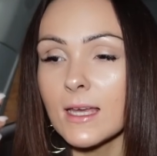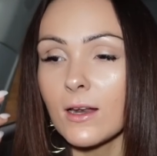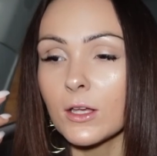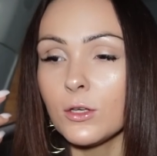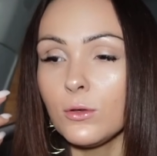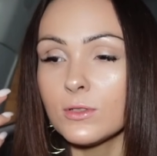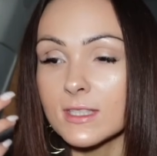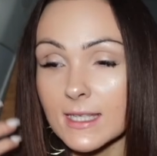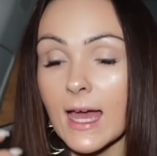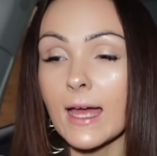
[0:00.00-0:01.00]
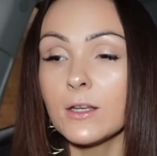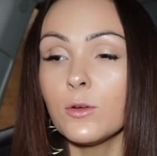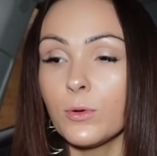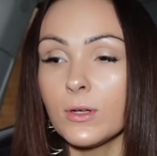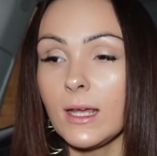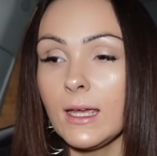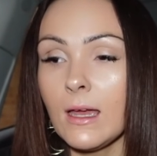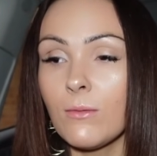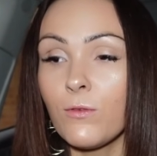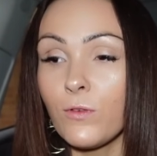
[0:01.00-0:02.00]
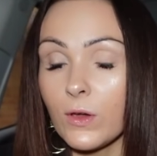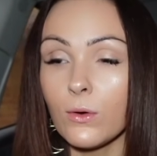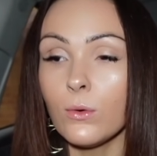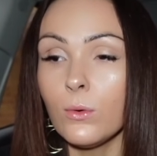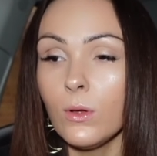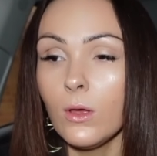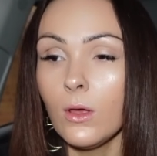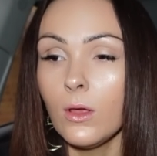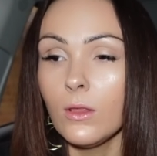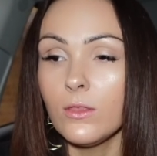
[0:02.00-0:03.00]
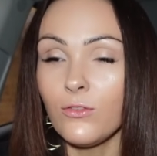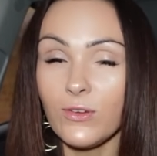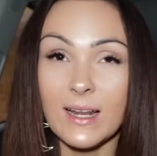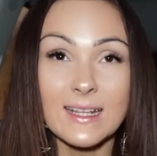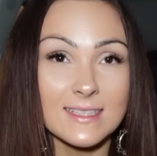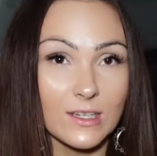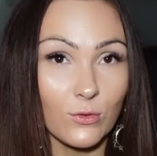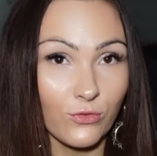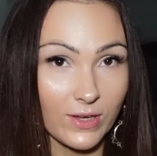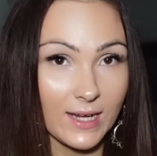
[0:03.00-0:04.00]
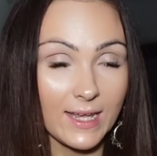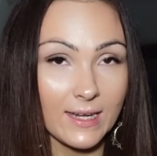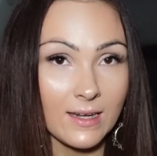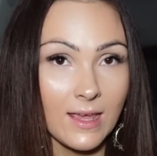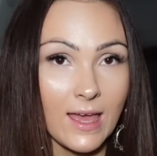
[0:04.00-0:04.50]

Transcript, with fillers: and like you scan your body and feel the feelings that you're feeling.